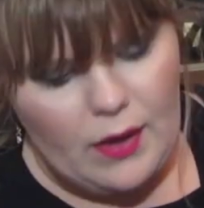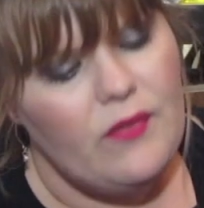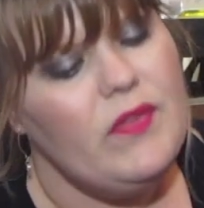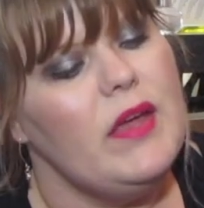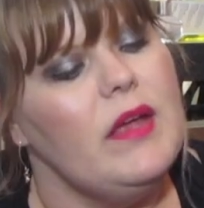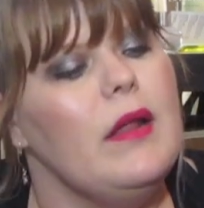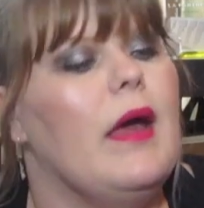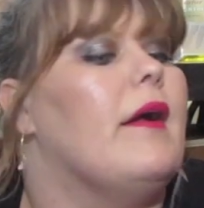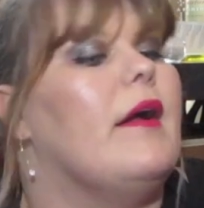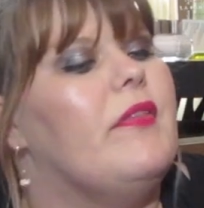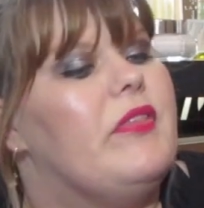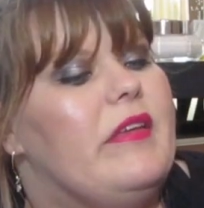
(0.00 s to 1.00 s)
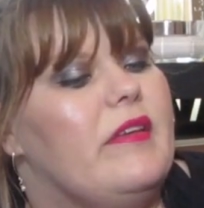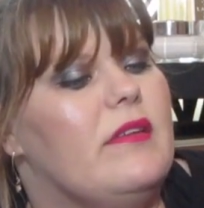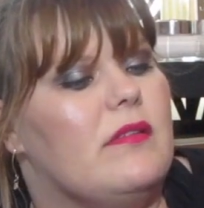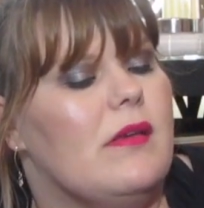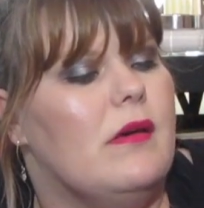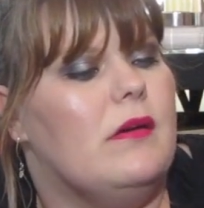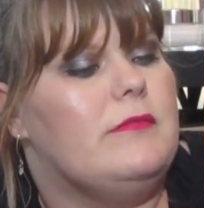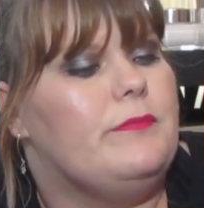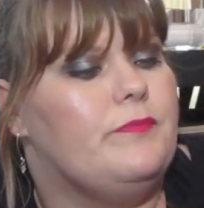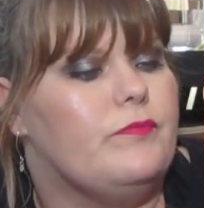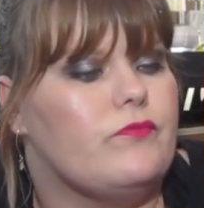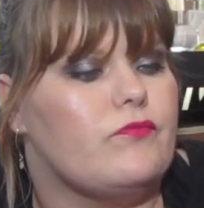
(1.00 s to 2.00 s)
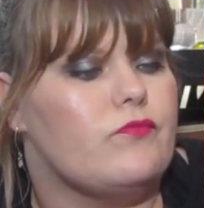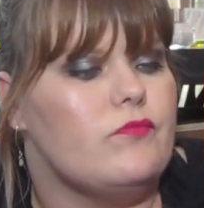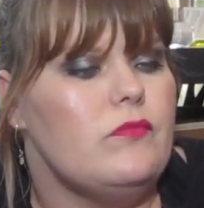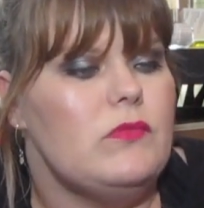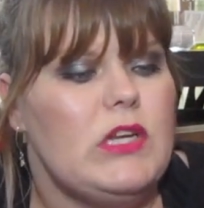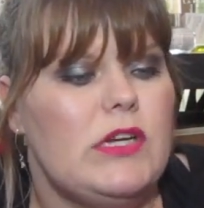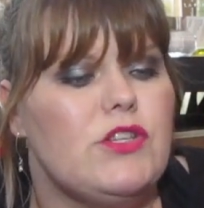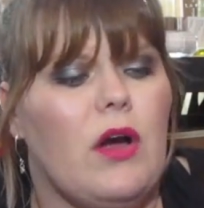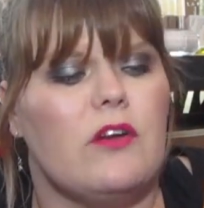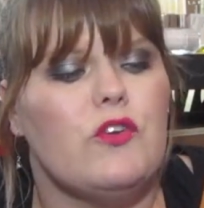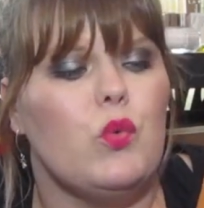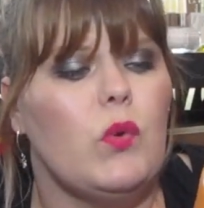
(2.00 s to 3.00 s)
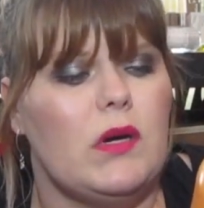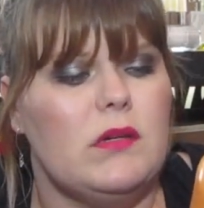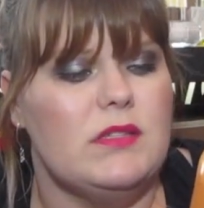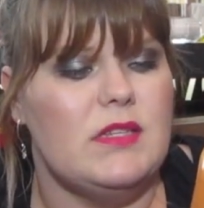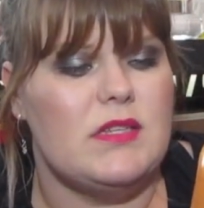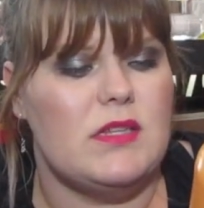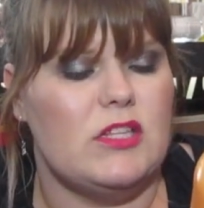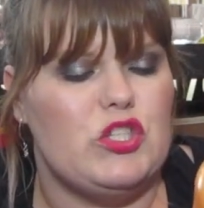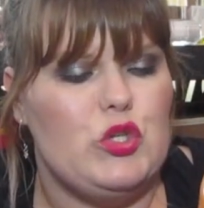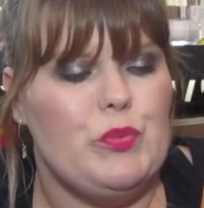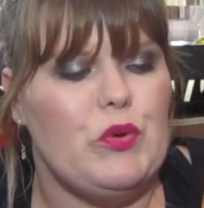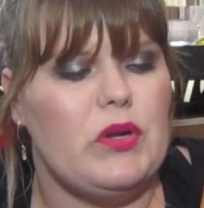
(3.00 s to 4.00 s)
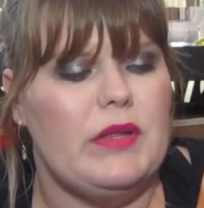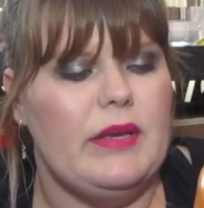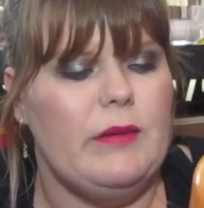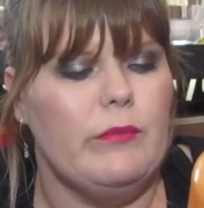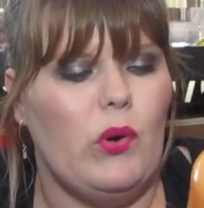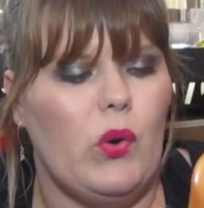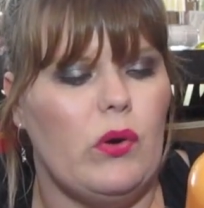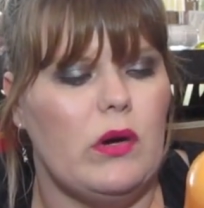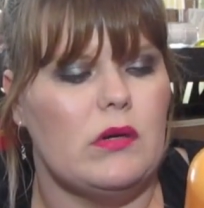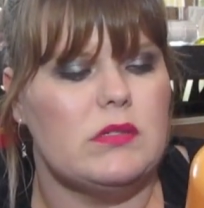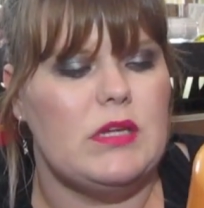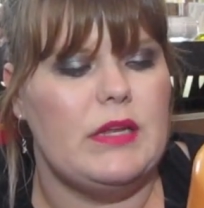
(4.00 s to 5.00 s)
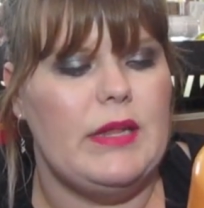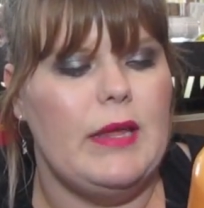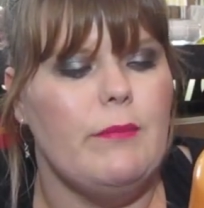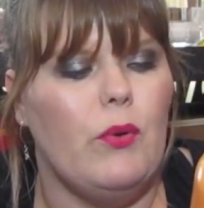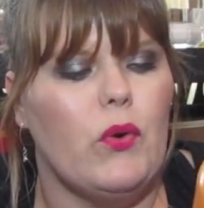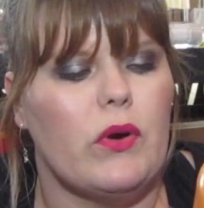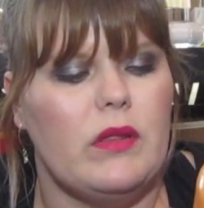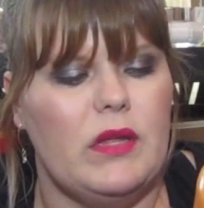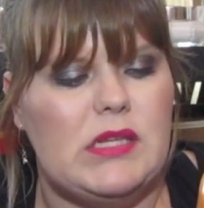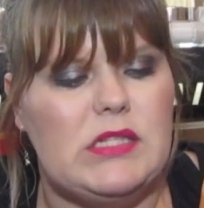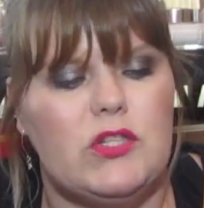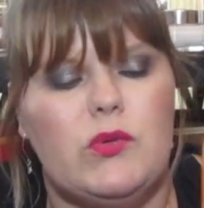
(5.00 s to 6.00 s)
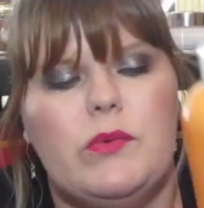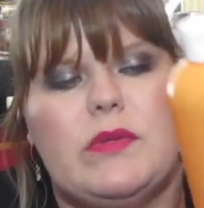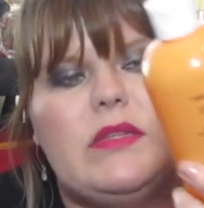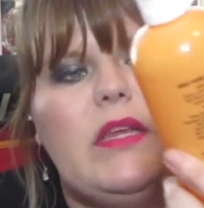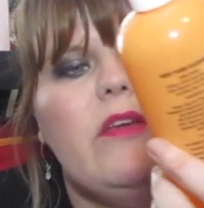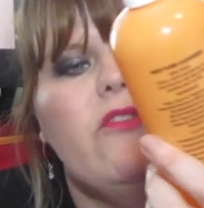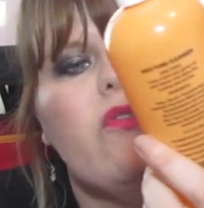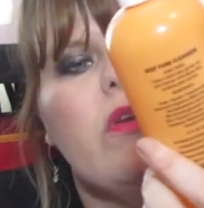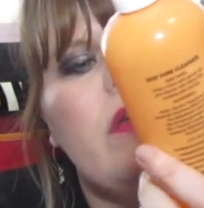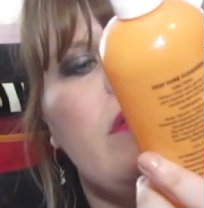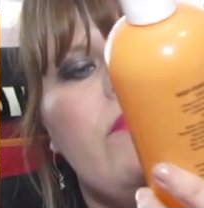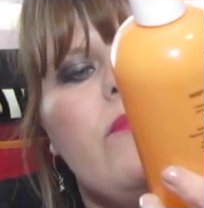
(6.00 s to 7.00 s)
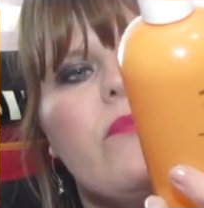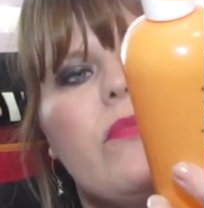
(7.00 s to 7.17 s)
And then I got this Dr. Wellness Super Clean Pores Deep Pore Cleanser with Tea Tree.